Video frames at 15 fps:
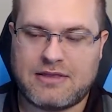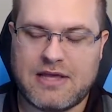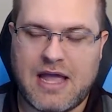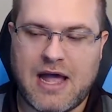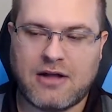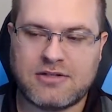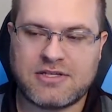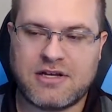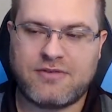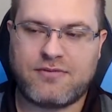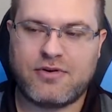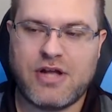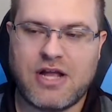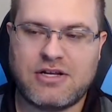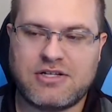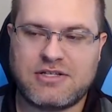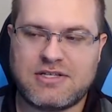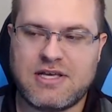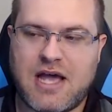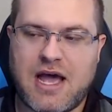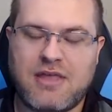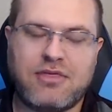the outset of free
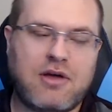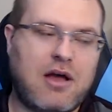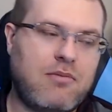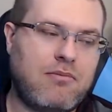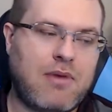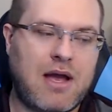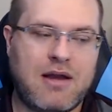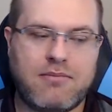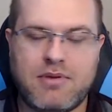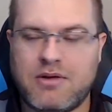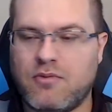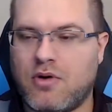agency, I thought might have been